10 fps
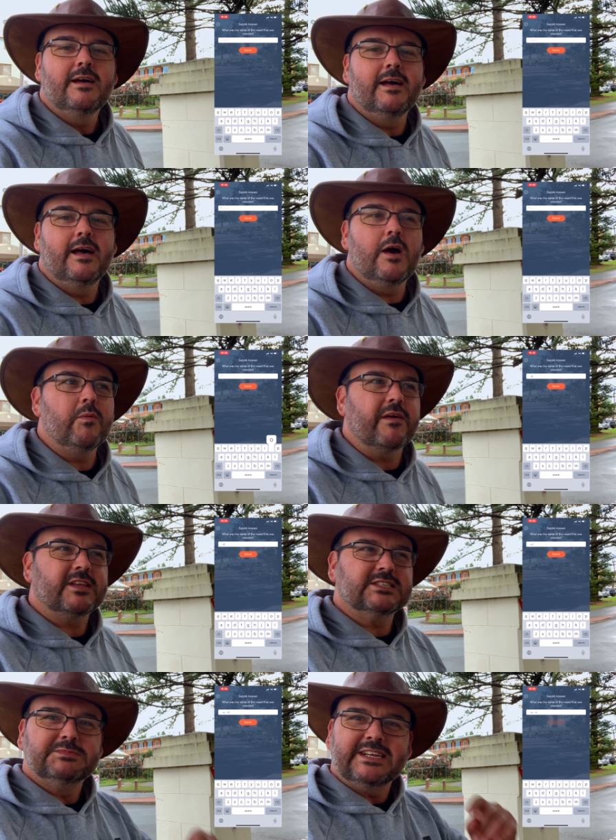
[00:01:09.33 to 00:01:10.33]
We have to
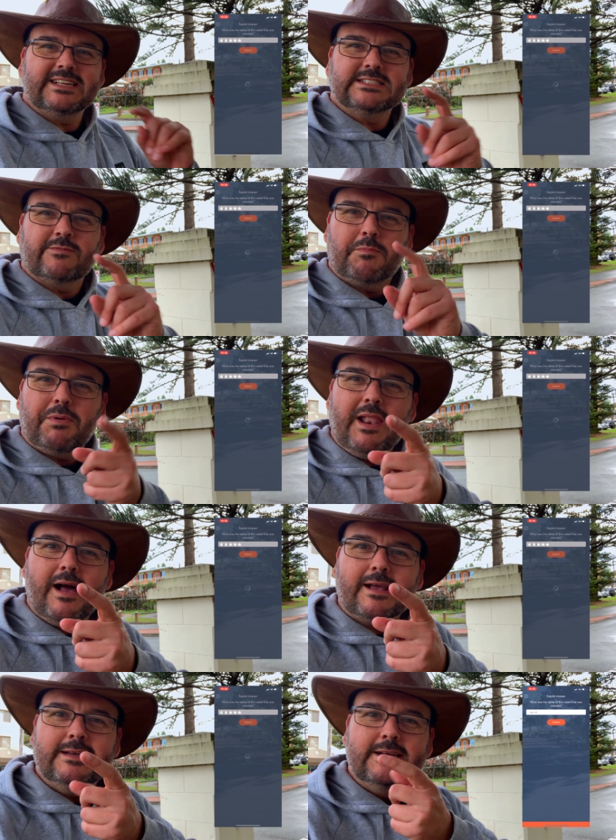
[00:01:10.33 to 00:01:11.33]
get some details off the
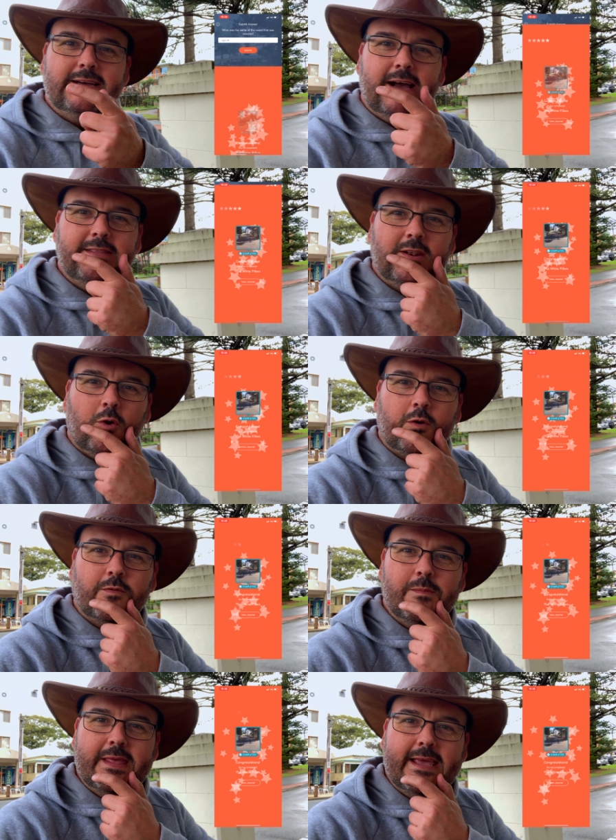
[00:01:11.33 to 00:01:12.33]
plaque and then log it
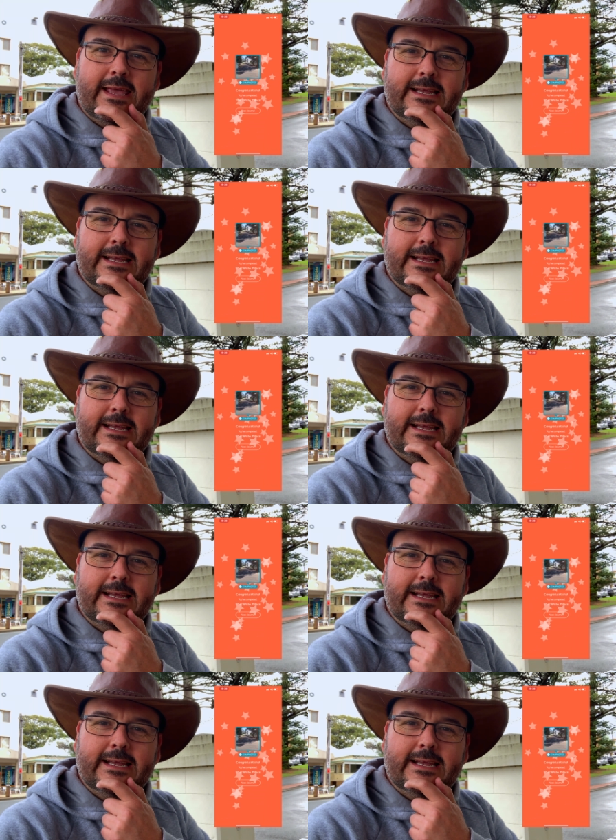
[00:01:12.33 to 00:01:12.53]
from there.